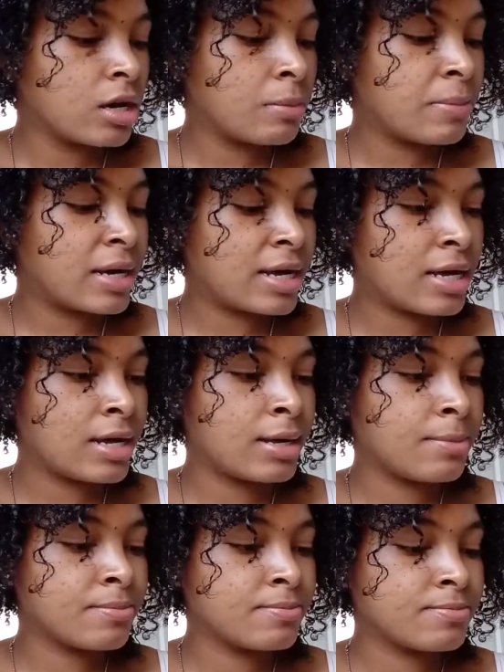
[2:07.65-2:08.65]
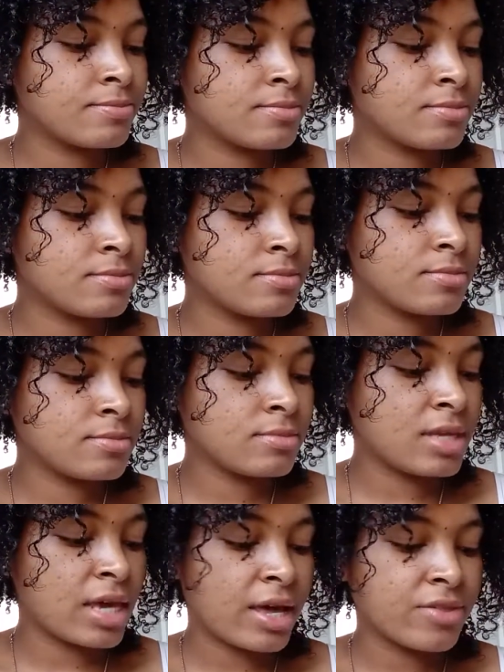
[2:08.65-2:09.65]
But
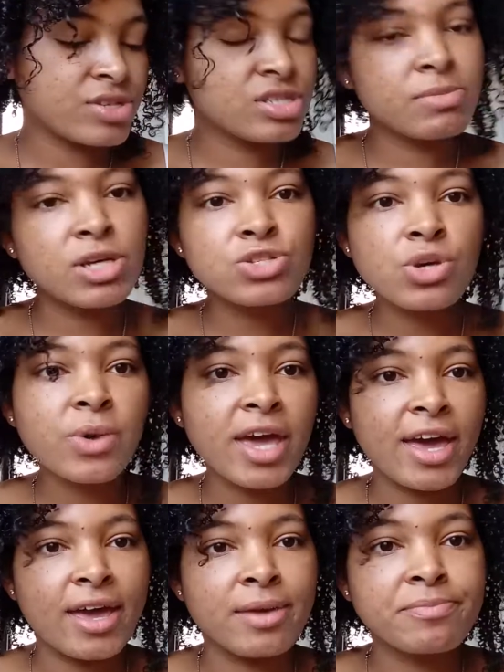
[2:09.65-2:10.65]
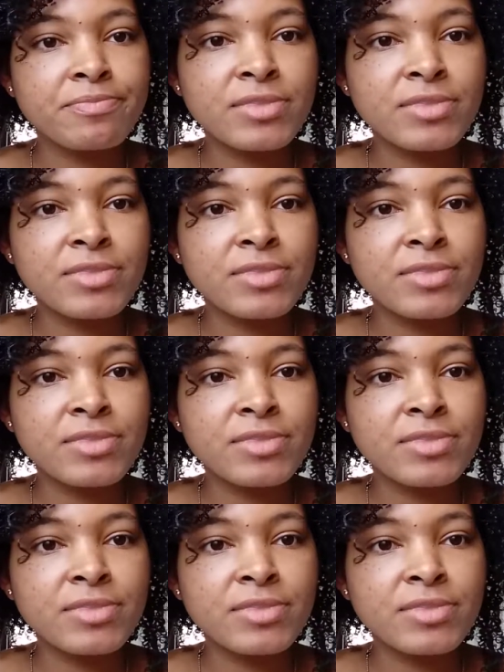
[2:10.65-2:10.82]
yeah, the smell's okay.